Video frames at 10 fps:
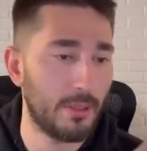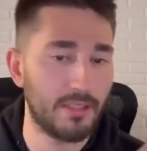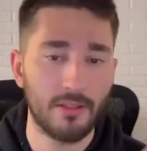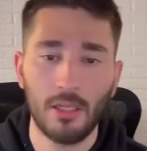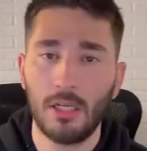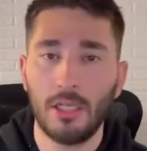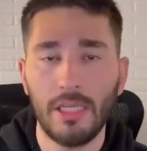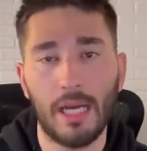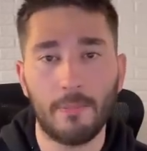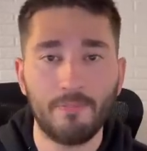And
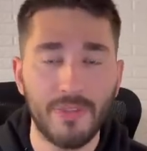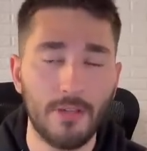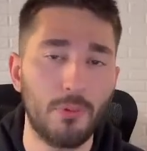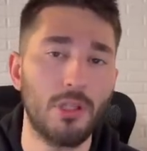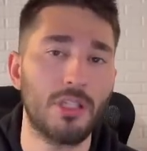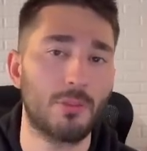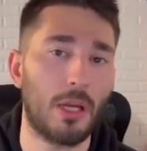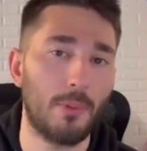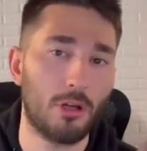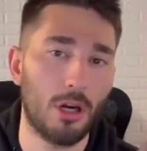yeah, if we look at the
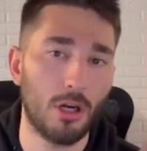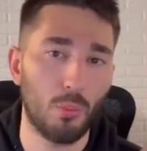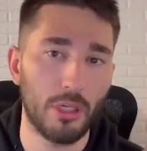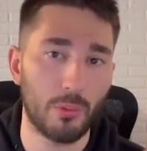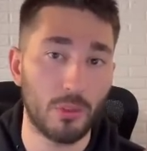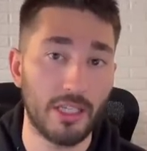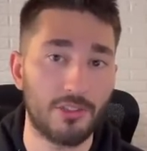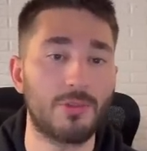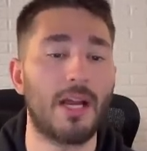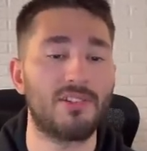Red Bull car, what it really
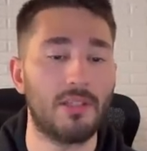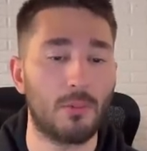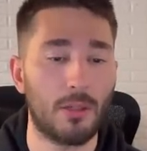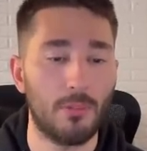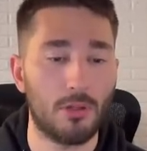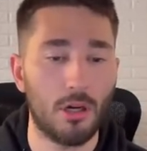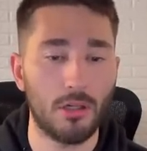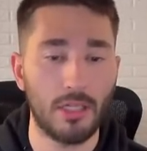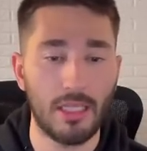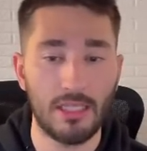extracts in that Red Bull
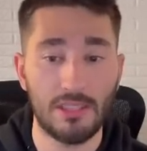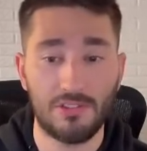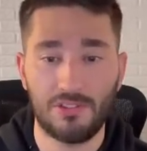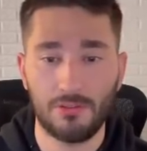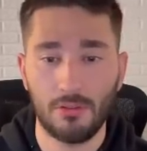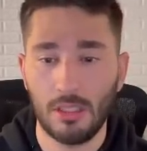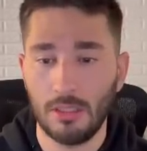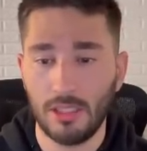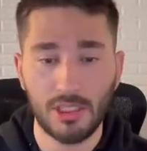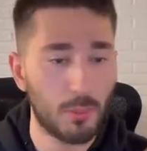car is
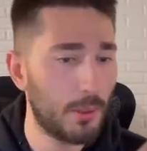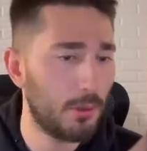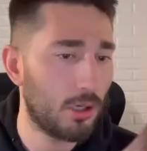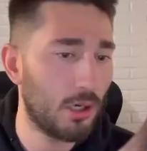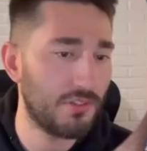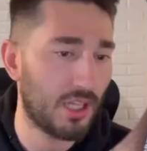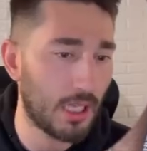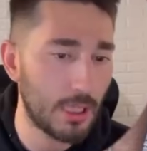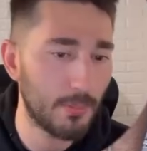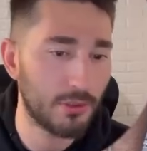that the Red Bull car is
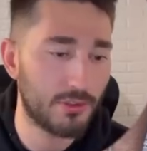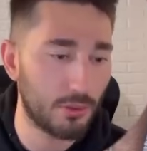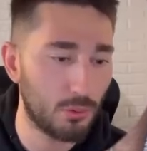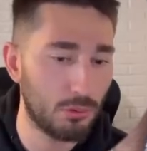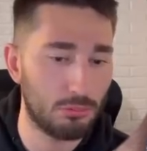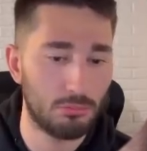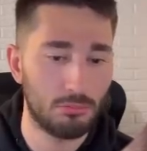able to